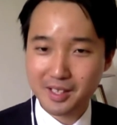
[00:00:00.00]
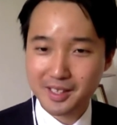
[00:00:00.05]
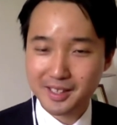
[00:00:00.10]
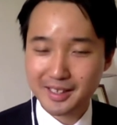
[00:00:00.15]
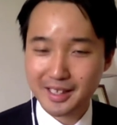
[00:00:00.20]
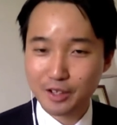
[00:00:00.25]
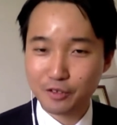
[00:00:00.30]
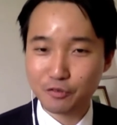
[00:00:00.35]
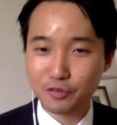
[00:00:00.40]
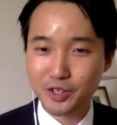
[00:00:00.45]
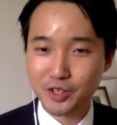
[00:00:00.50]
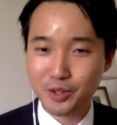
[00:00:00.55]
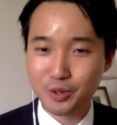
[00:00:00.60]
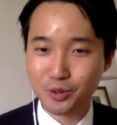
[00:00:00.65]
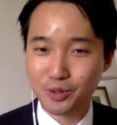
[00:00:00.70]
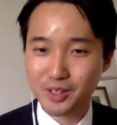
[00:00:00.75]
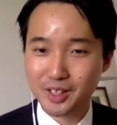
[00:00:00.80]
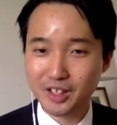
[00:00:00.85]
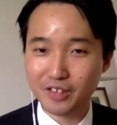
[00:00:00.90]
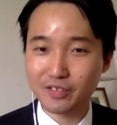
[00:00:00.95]
selfish
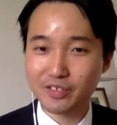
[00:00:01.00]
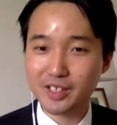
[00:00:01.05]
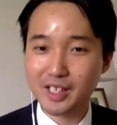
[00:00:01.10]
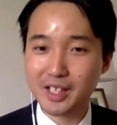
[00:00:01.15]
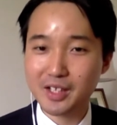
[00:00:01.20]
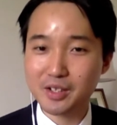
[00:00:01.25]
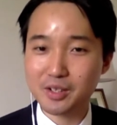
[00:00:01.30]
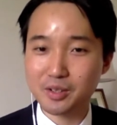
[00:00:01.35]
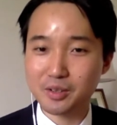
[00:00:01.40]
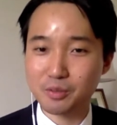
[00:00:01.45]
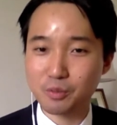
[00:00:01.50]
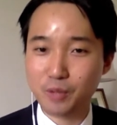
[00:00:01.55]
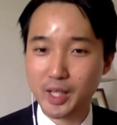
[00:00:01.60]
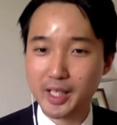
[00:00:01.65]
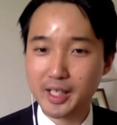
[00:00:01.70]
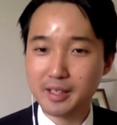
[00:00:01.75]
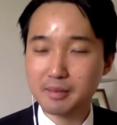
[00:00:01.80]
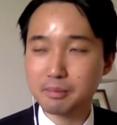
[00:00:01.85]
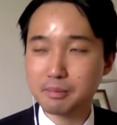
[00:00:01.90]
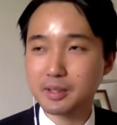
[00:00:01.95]
or self-centered
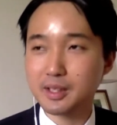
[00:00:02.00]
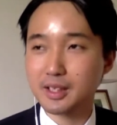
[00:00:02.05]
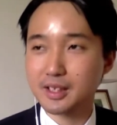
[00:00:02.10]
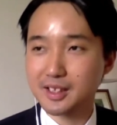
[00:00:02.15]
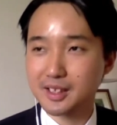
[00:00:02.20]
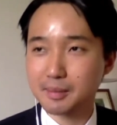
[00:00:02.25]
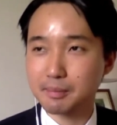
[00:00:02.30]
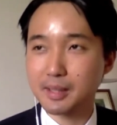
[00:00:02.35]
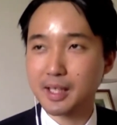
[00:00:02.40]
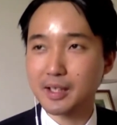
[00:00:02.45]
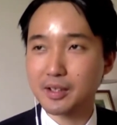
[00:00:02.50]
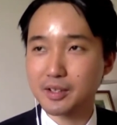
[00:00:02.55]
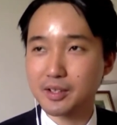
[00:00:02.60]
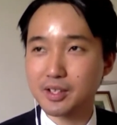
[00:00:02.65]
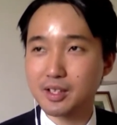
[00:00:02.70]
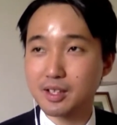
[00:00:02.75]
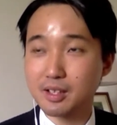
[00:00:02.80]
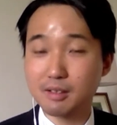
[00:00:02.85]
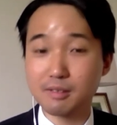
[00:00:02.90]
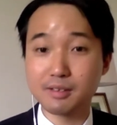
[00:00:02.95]
way, but it's
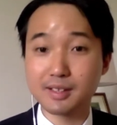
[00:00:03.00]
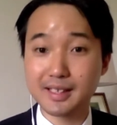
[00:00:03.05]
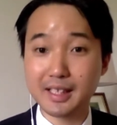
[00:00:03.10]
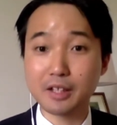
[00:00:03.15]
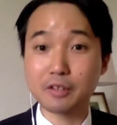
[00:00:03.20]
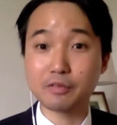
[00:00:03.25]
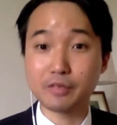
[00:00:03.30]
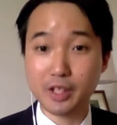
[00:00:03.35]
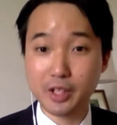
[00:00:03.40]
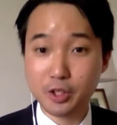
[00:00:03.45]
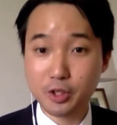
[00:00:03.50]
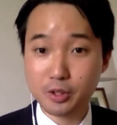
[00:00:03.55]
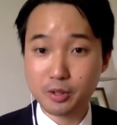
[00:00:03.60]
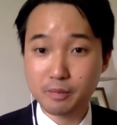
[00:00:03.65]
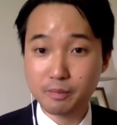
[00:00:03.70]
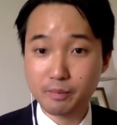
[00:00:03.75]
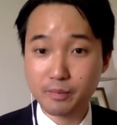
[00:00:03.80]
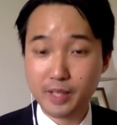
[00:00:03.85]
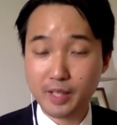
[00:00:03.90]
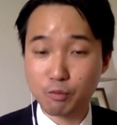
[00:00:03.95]
about
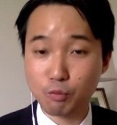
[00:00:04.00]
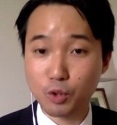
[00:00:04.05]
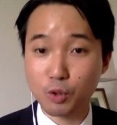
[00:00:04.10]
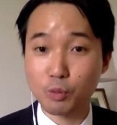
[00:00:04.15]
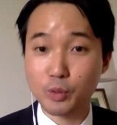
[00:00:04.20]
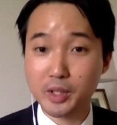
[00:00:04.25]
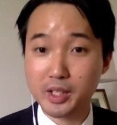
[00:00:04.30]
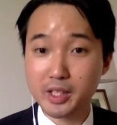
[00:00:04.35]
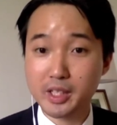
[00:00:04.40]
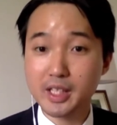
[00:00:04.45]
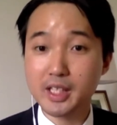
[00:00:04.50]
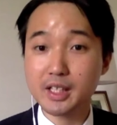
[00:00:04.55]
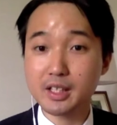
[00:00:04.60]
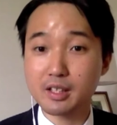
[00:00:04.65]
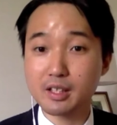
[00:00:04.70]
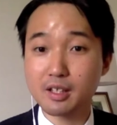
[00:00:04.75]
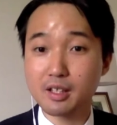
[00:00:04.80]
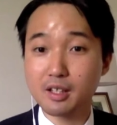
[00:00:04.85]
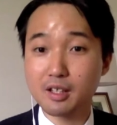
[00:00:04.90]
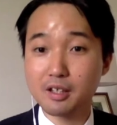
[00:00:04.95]
salvation and what we
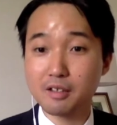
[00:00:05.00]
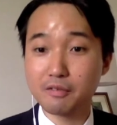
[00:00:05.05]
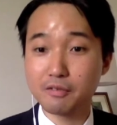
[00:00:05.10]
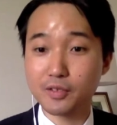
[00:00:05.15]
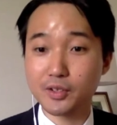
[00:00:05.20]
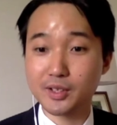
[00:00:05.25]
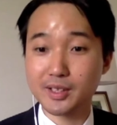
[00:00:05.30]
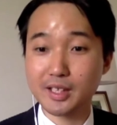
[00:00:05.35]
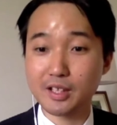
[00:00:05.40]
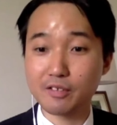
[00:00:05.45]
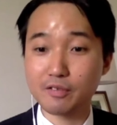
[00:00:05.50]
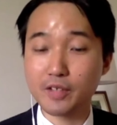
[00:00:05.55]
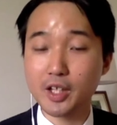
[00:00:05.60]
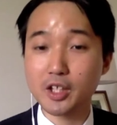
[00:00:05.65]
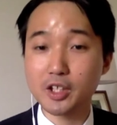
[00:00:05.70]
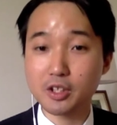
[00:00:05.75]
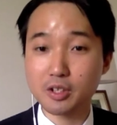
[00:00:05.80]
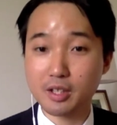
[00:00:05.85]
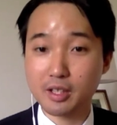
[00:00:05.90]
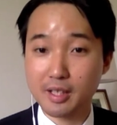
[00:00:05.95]
need for
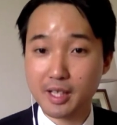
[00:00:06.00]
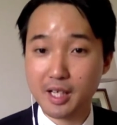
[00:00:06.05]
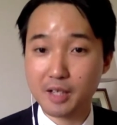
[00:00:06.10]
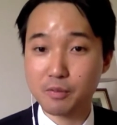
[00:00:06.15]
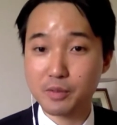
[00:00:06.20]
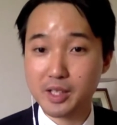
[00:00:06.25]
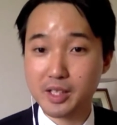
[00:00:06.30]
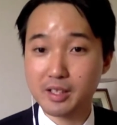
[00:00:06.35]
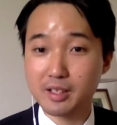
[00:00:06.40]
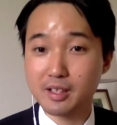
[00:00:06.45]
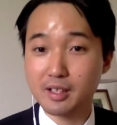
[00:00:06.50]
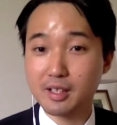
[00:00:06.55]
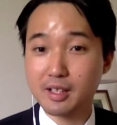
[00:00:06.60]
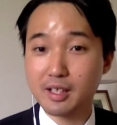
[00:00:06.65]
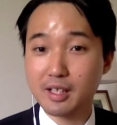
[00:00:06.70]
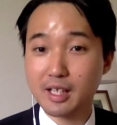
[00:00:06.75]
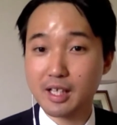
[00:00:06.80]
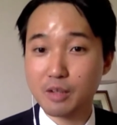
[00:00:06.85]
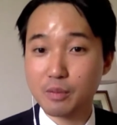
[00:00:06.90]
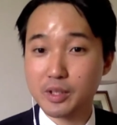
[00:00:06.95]
salvation, and how we
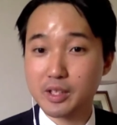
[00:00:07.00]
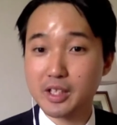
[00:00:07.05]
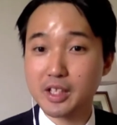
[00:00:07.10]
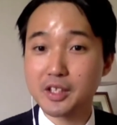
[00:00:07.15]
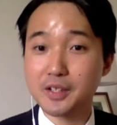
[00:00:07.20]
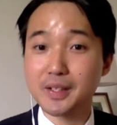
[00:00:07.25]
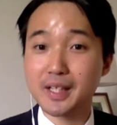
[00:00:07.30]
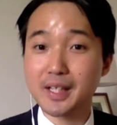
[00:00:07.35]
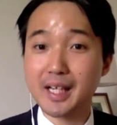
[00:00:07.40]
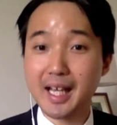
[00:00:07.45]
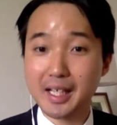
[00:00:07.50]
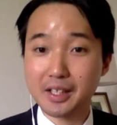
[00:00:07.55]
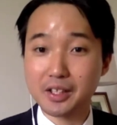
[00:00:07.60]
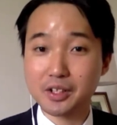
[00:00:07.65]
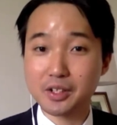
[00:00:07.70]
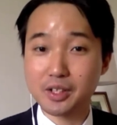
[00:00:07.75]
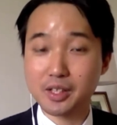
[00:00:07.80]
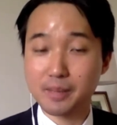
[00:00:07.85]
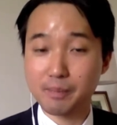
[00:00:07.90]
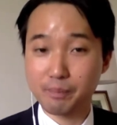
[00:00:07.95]
need to
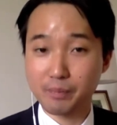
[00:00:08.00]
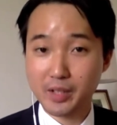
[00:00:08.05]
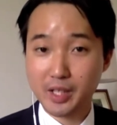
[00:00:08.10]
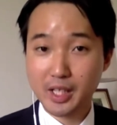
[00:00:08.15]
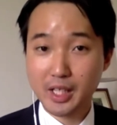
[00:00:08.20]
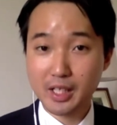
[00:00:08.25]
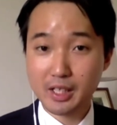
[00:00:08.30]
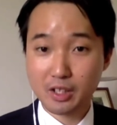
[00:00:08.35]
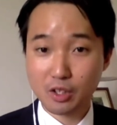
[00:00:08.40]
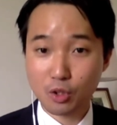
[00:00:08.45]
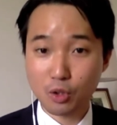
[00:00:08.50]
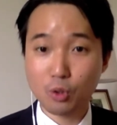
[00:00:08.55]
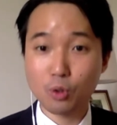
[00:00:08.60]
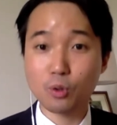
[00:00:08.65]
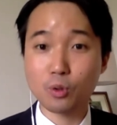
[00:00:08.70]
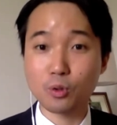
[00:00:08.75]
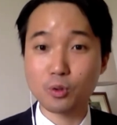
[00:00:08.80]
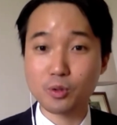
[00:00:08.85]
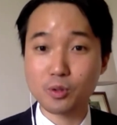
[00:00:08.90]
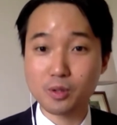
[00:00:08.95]
act in
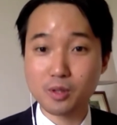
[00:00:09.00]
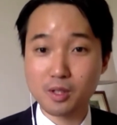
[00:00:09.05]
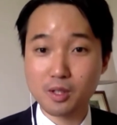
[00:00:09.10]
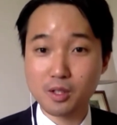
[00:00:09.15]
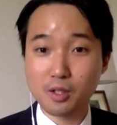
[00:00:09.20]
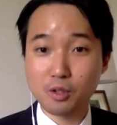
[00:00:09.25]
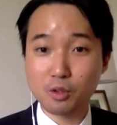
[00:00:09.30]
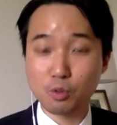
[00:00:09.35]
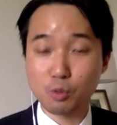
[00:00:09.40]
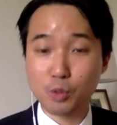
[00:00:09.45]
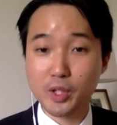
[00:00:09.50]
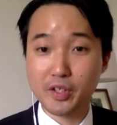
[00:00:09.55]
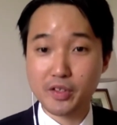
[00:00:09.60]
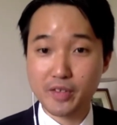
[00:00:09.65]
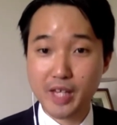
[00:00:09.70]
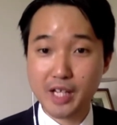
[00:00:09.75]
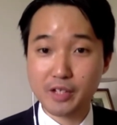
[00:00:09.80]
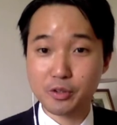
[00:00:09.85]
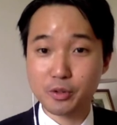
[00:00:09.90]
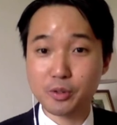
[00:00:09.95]
accord
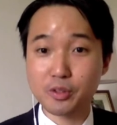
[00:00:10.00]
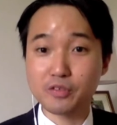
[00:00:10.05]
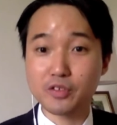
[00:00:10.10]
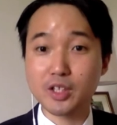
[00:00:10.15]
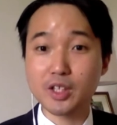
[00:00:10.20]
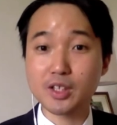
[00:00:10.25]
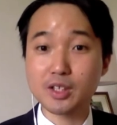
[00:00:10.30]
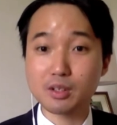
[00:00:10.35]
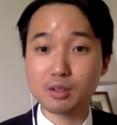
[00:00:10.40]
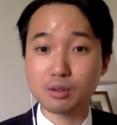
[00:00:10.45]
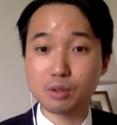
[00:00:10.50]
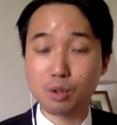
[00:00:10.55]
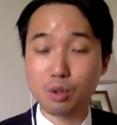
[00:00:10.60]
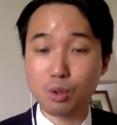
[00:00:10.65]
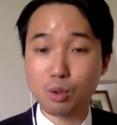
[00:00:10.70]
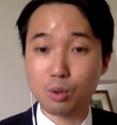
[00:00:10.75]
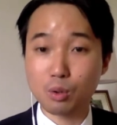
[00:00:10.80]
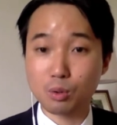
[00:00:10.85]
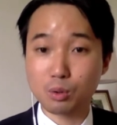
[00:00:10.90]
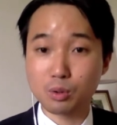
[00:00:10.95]
with that universal
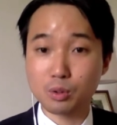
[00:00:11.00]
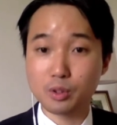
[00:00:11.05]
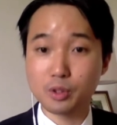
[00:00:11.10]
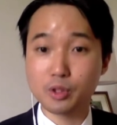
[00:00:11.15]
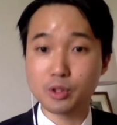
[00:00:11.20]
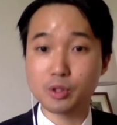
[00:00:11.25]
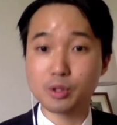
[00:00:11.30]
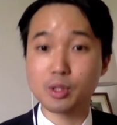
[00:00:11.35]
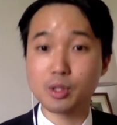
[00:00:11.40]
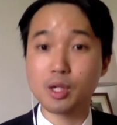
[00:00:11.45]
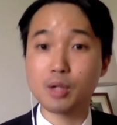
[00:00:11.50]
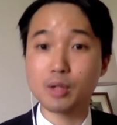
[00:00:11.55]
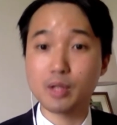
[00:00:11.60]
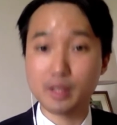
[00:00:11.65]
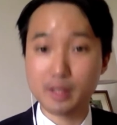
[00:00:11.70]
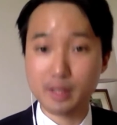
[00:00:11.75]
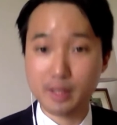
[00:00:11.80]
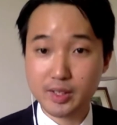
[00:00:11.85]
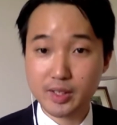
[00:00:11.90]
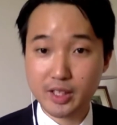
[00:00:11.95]
call to
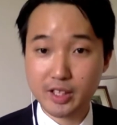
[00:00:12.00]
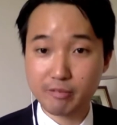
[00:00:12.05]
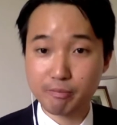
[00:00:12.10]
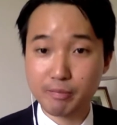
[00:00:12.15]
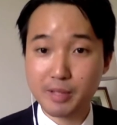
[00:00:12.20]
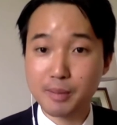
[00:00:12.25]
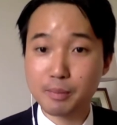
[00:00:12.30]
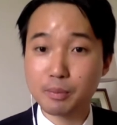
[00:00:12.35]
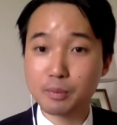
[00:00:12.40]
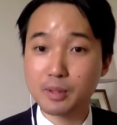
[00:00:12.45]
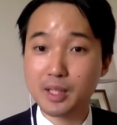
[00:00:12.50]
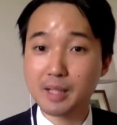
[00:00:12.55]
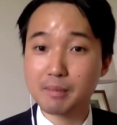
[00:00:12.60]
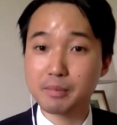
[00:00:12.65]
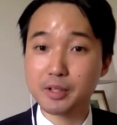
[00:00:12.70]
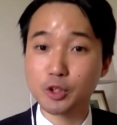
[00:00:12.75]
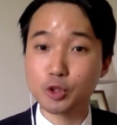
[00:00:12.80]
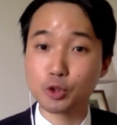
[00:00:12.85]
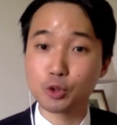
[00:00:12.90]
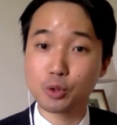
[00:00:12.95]
holiness. If people can
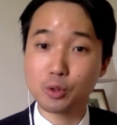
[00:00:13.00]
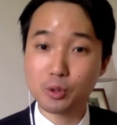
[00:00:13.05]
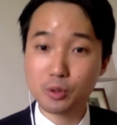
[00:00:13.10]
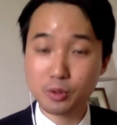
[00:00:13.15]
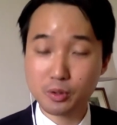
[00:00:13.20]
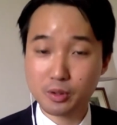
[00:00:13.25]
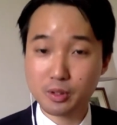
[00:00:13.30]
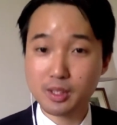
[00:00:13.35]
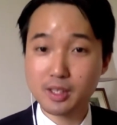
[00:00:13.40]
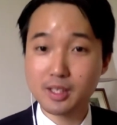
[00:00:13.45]
be drawn